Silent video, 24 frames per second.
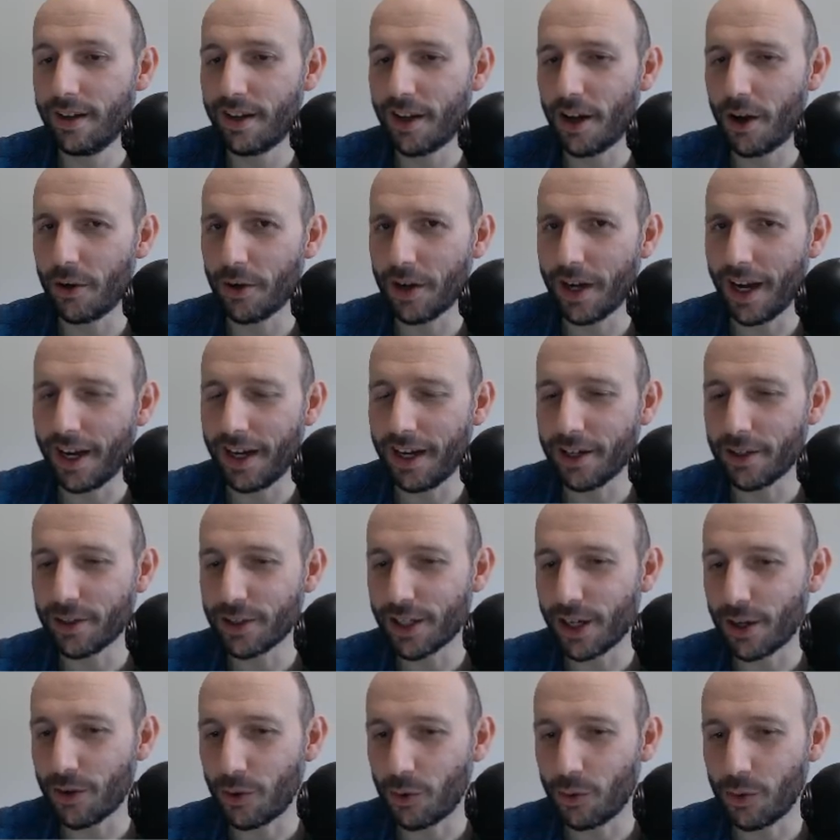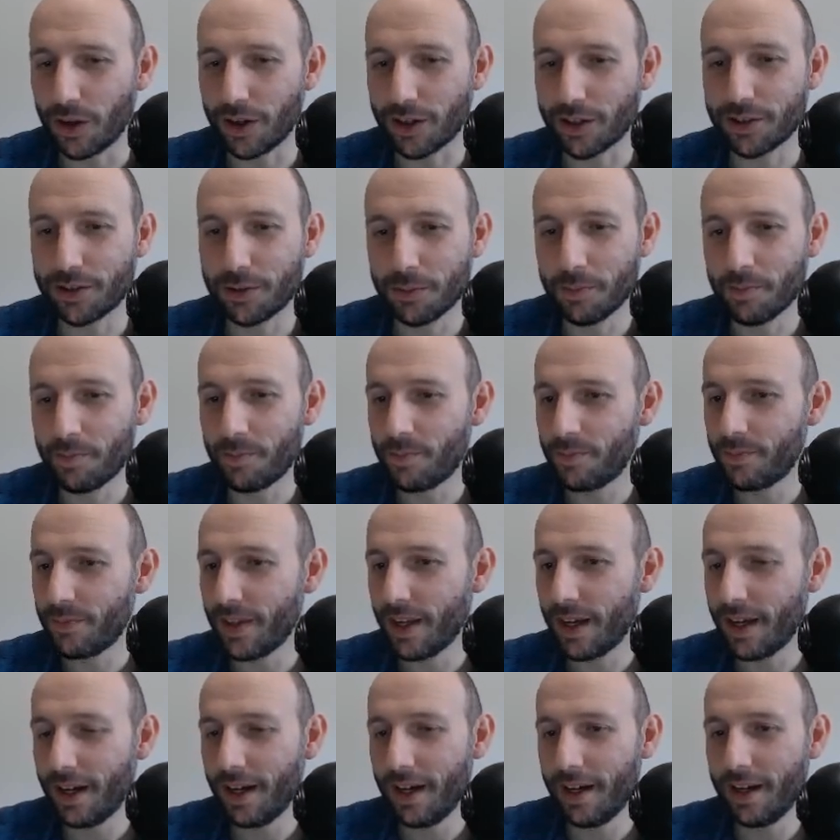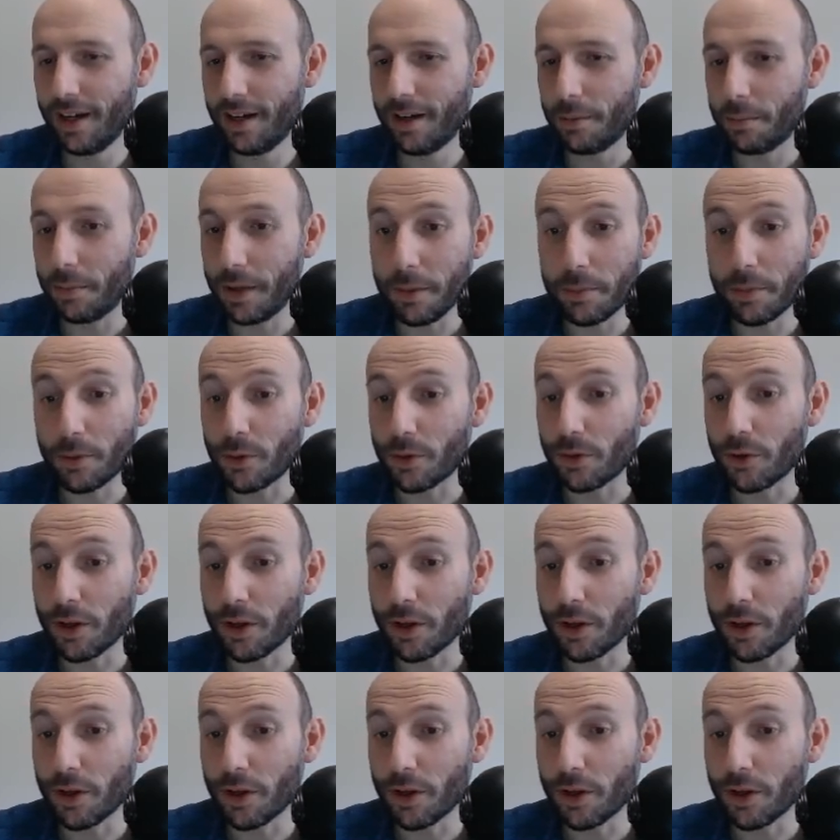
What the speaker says: Okay, here's how it works. People